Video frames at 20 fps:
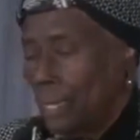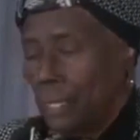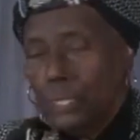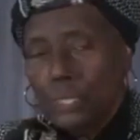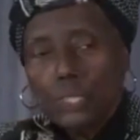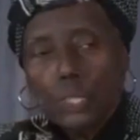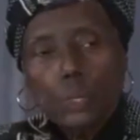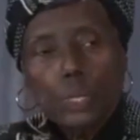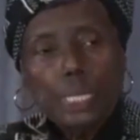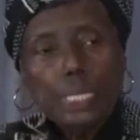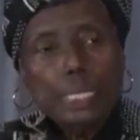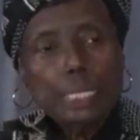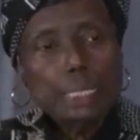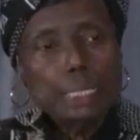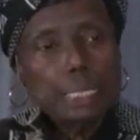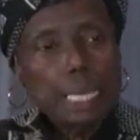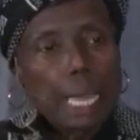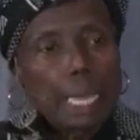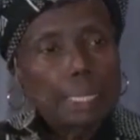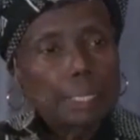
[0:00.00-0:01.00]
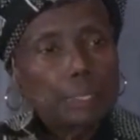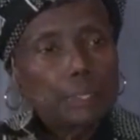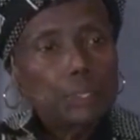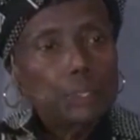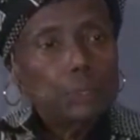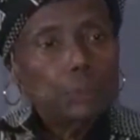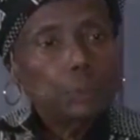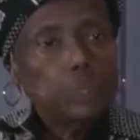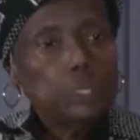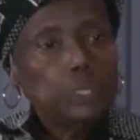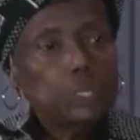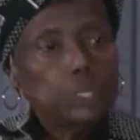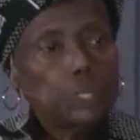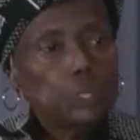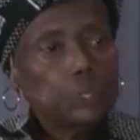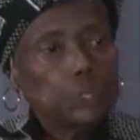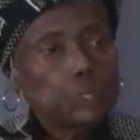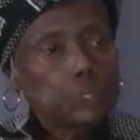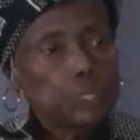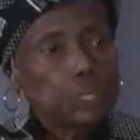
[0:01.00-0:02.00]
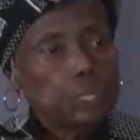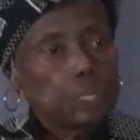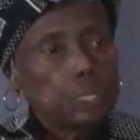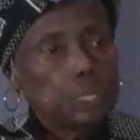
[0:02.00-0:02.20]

So he decided to do research